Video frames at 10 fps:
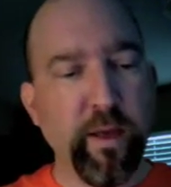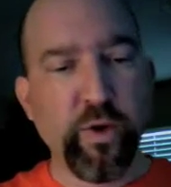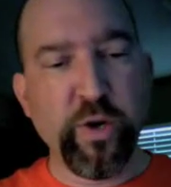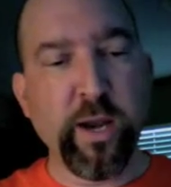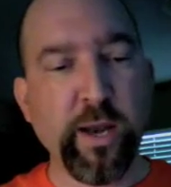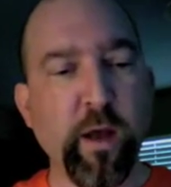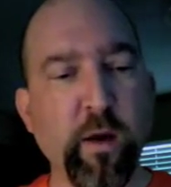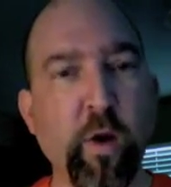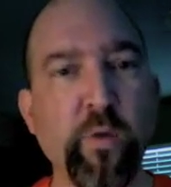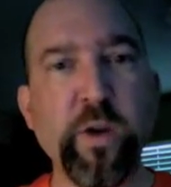checking out
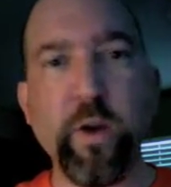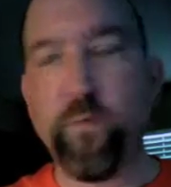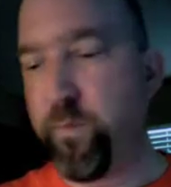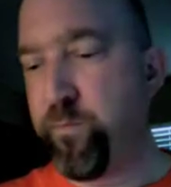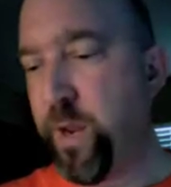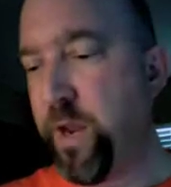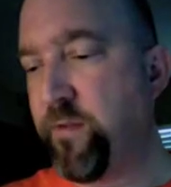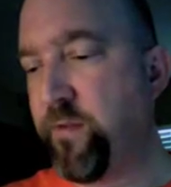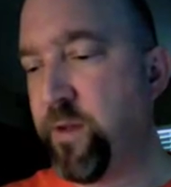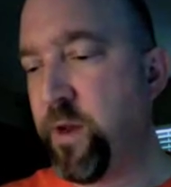all the different
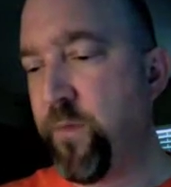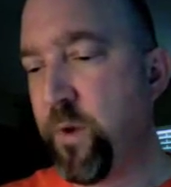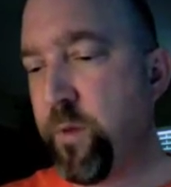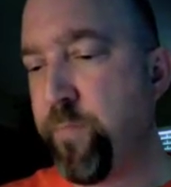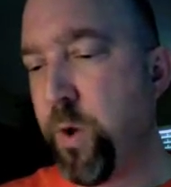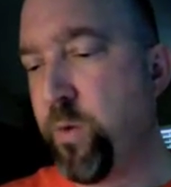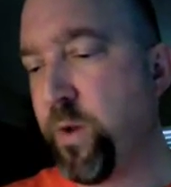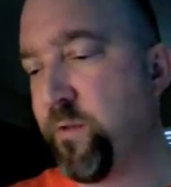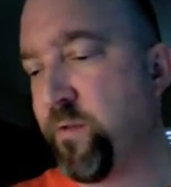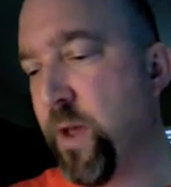pieces, the different
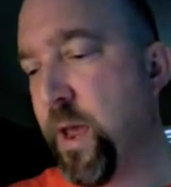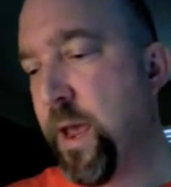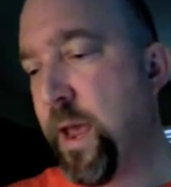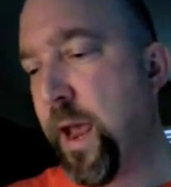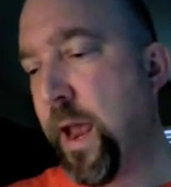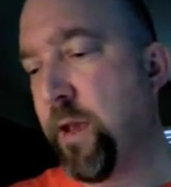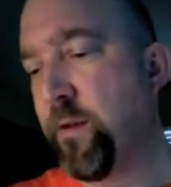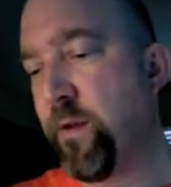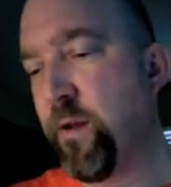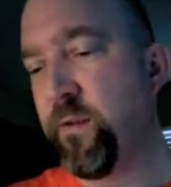components,
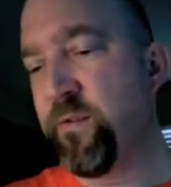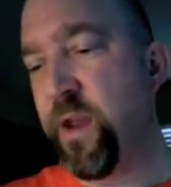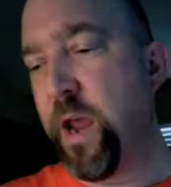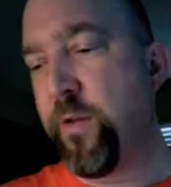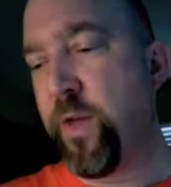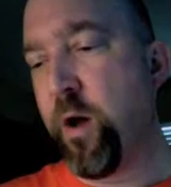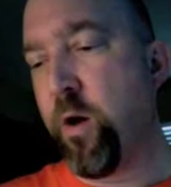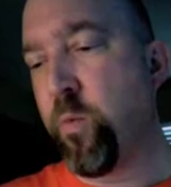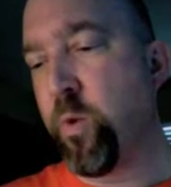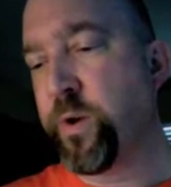and see how they
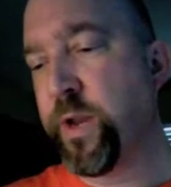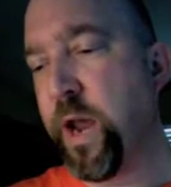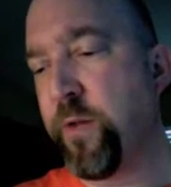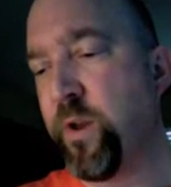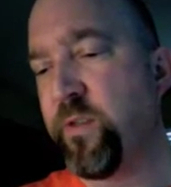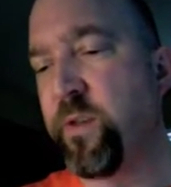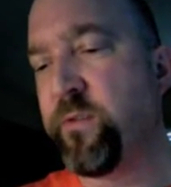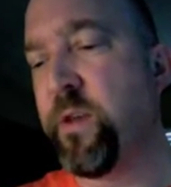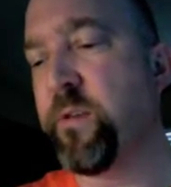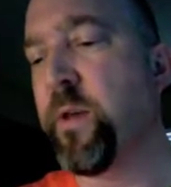all work together. And he says
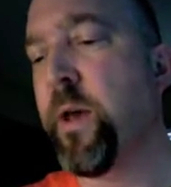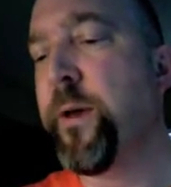this.